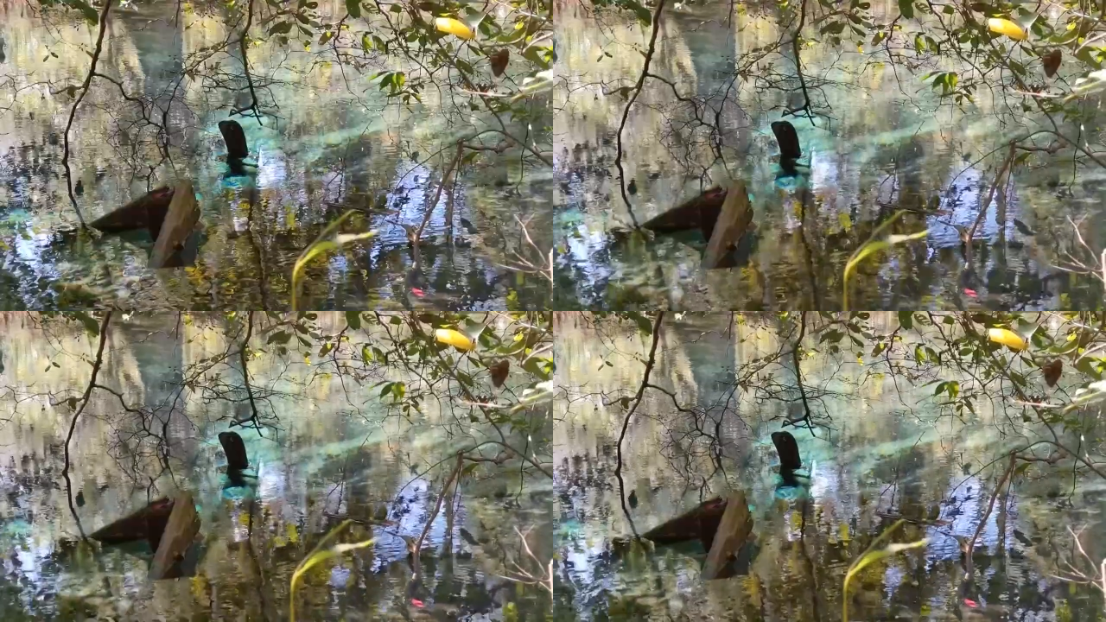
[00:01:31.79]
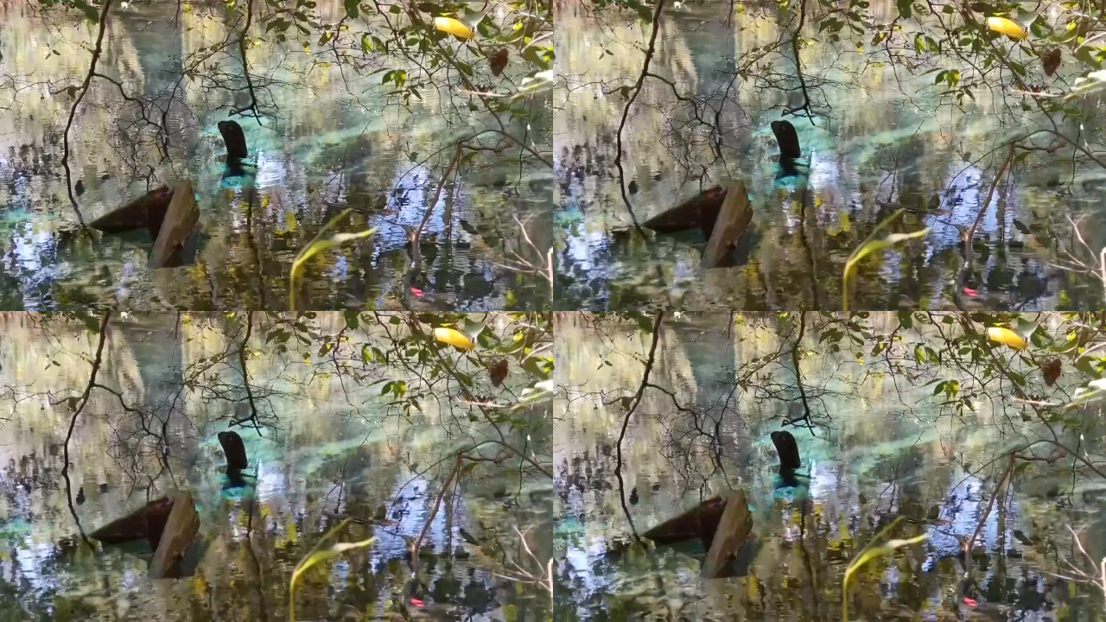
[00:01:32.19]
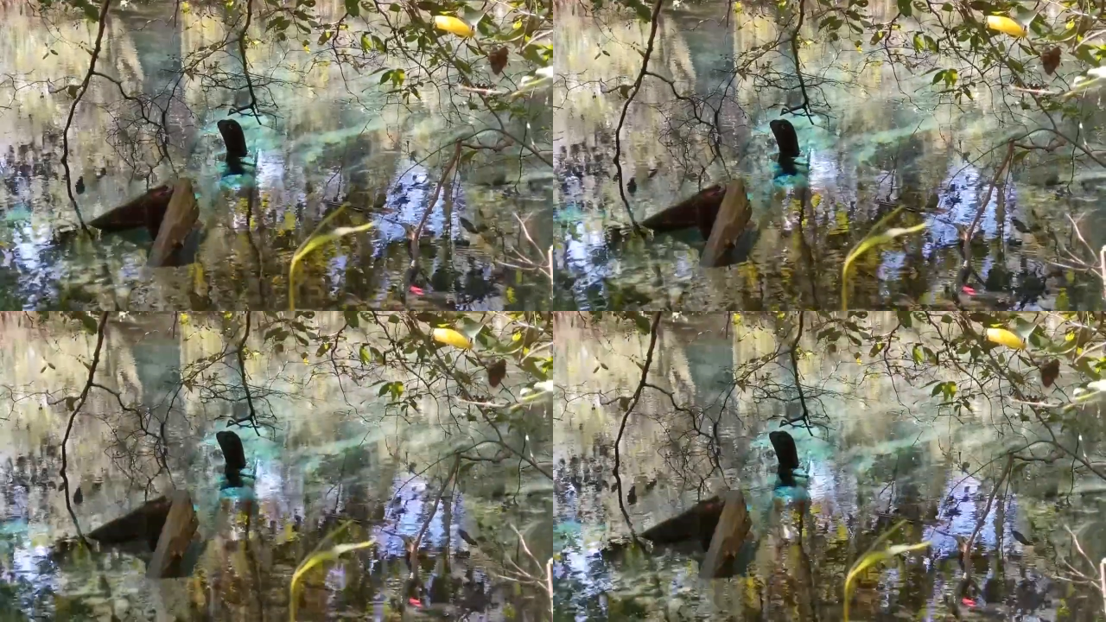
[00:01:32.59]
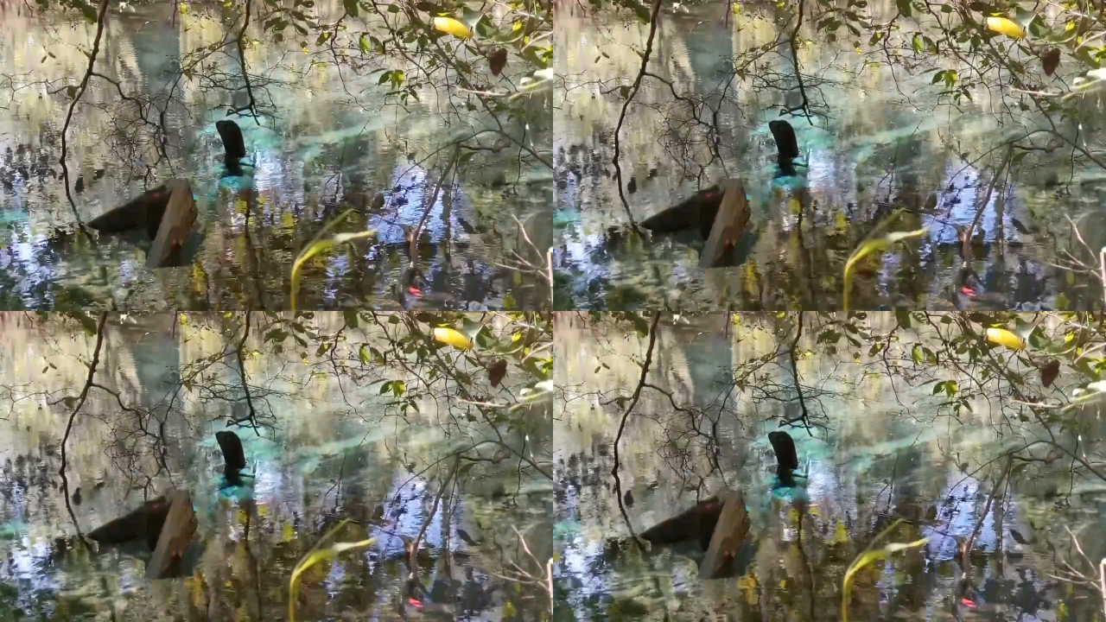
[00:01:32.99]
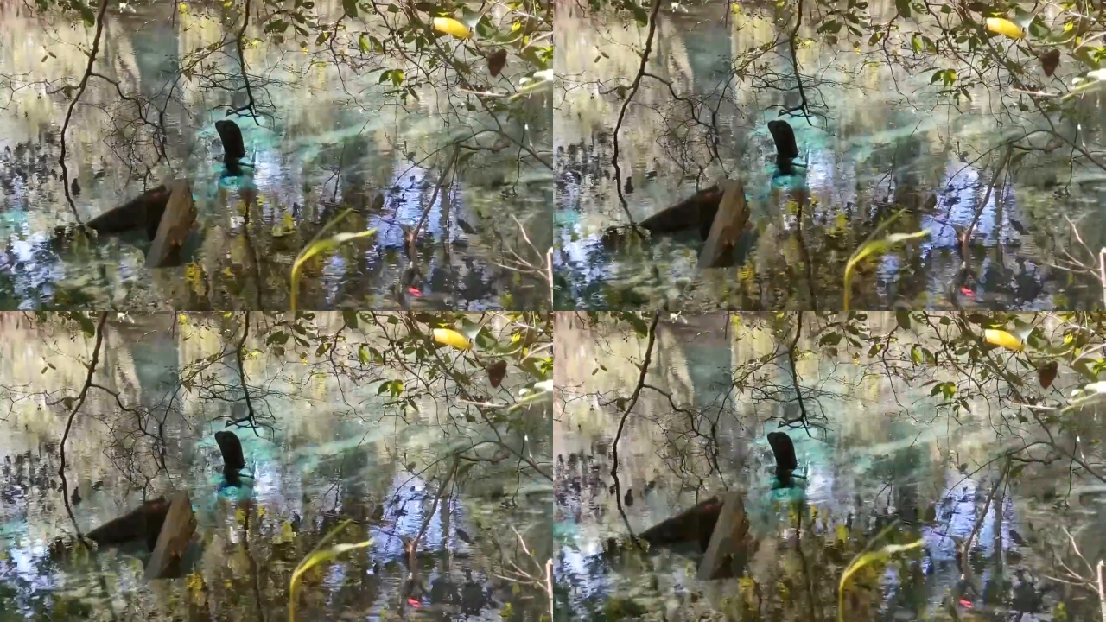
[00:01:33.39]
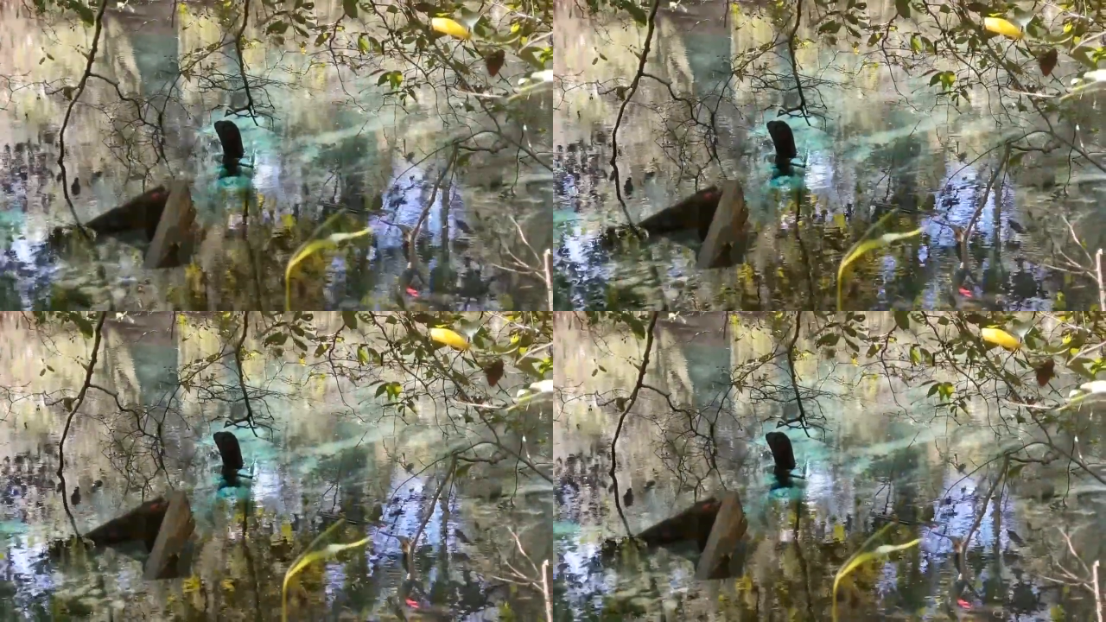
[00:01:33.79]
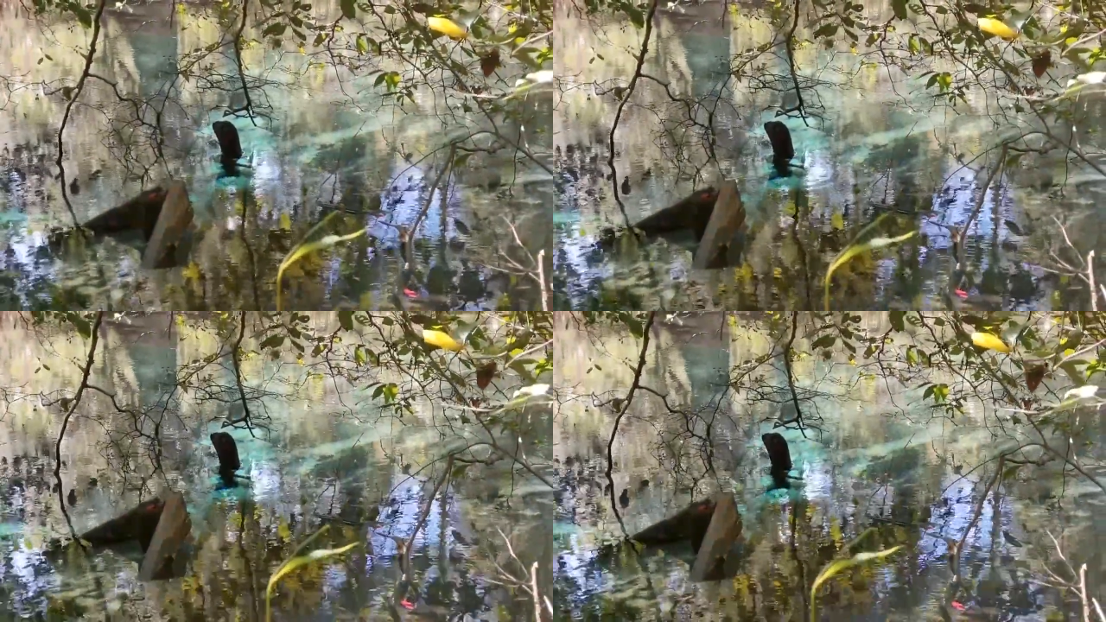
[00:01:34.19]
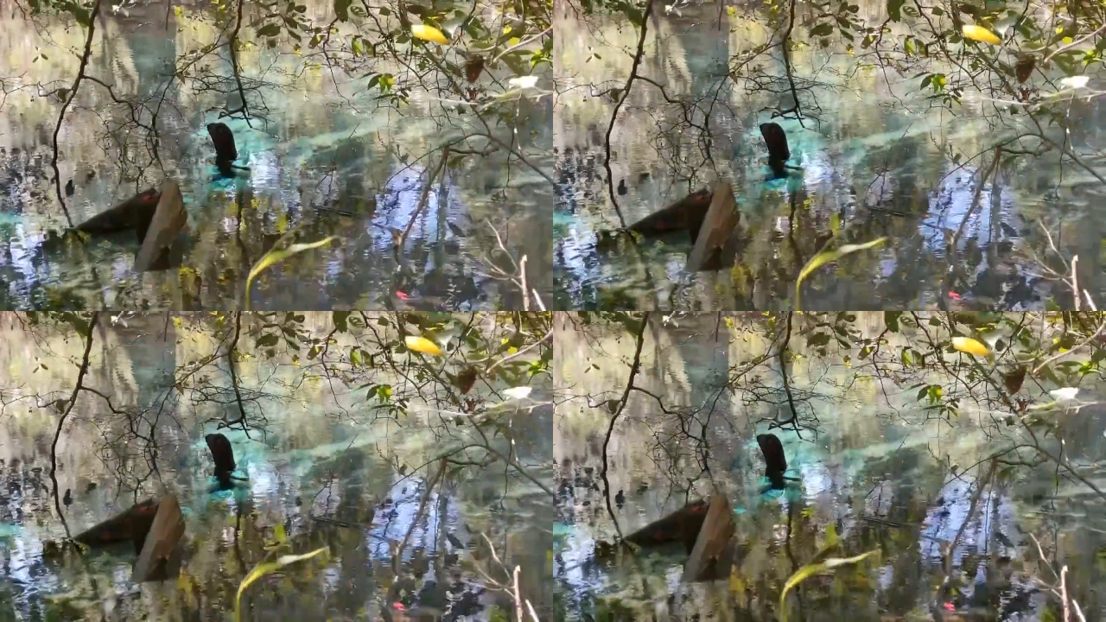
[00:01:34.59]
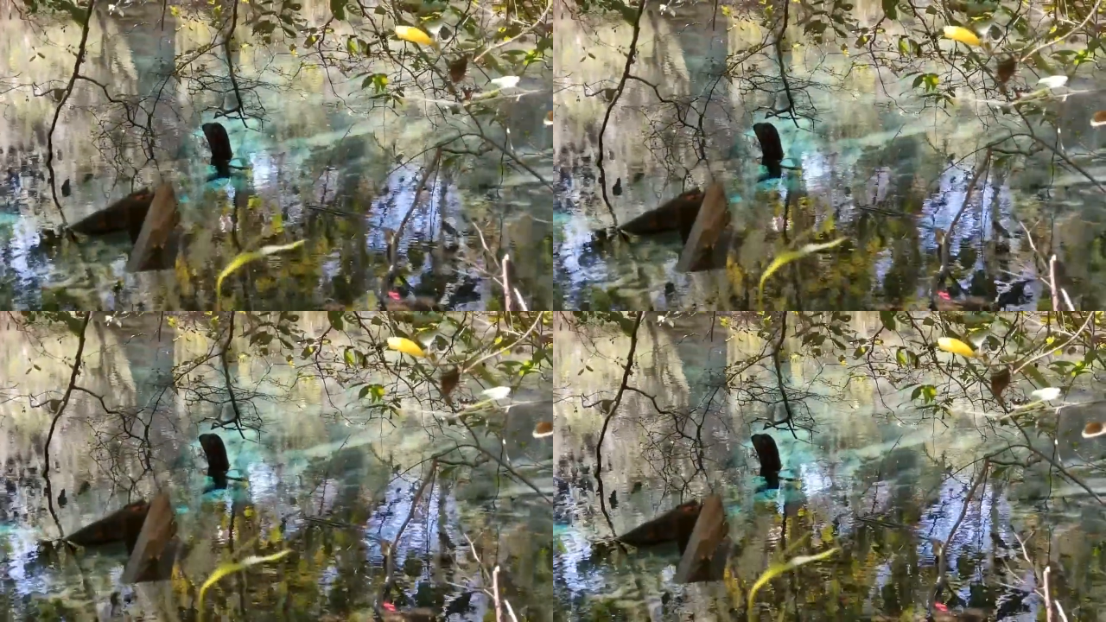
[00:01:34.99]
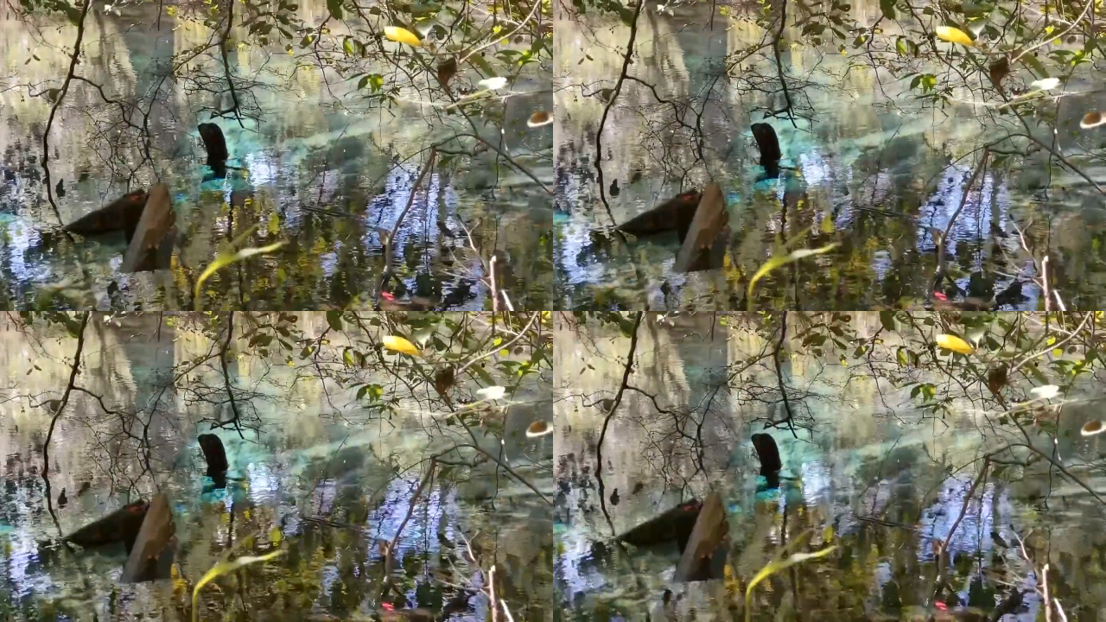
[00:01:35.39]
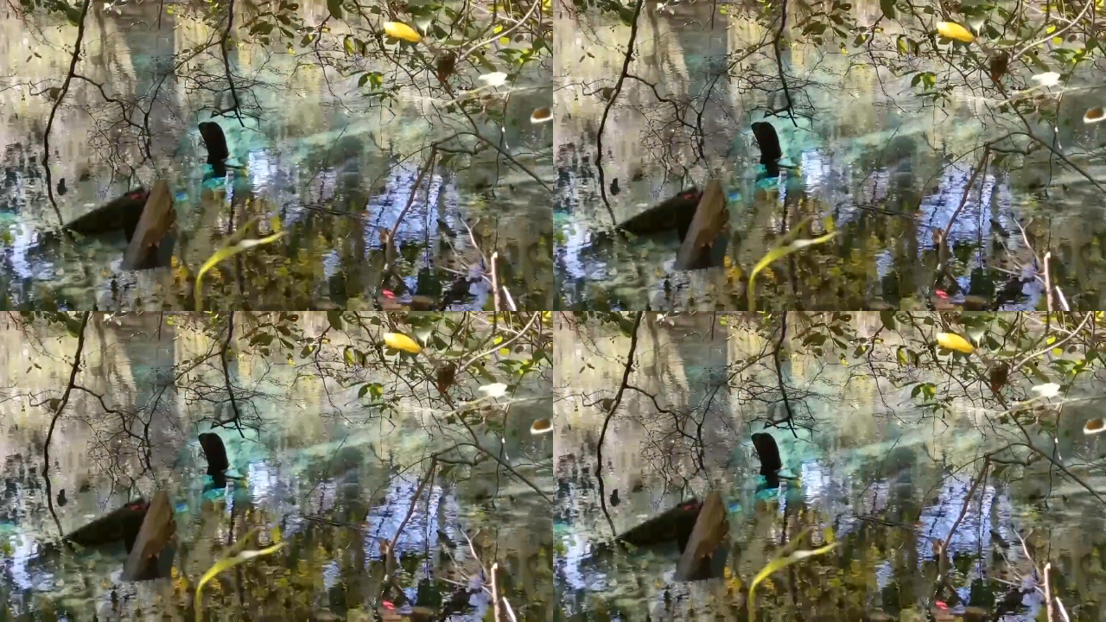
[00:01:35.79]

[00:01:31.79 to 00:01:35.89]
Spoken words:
(no speaker visible)